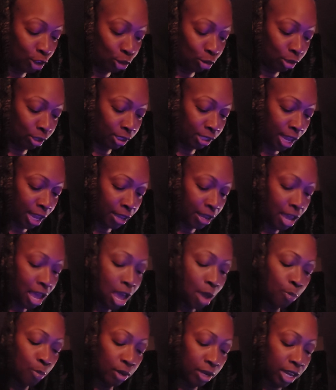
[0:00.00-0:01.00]
used to say,
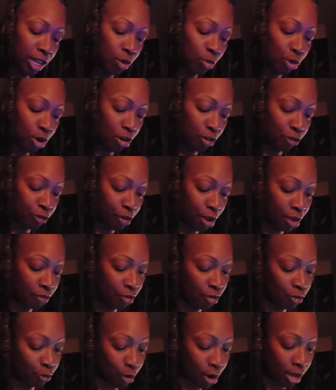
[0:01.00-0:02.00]
beginning with her
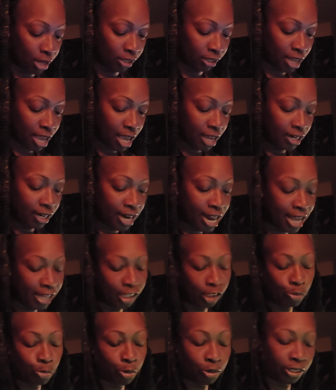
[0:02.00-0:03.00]
favorite phrase,
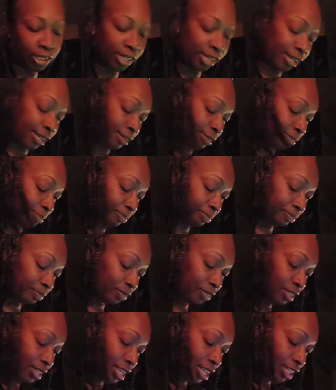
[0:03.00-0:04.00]
let's pretend.
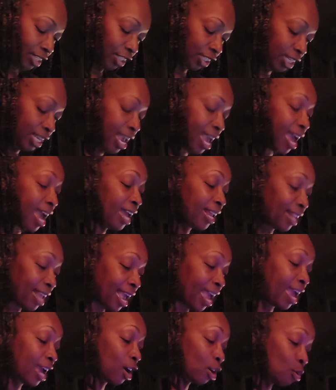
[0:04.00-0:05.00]
She
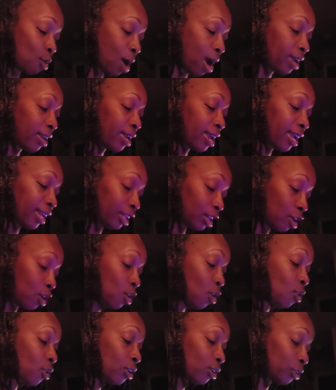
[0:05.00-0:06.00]
had quite a
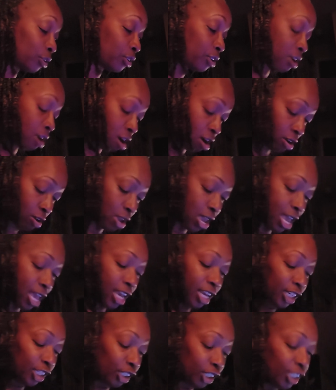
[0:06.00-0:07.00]
long argument.
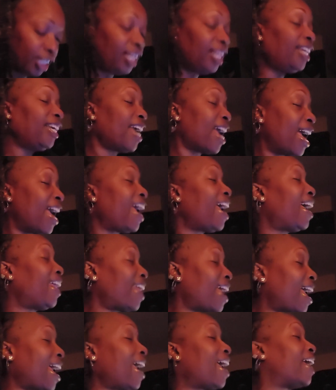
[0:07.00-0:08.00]

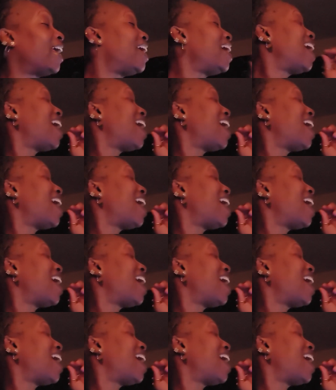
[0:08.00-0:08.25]
I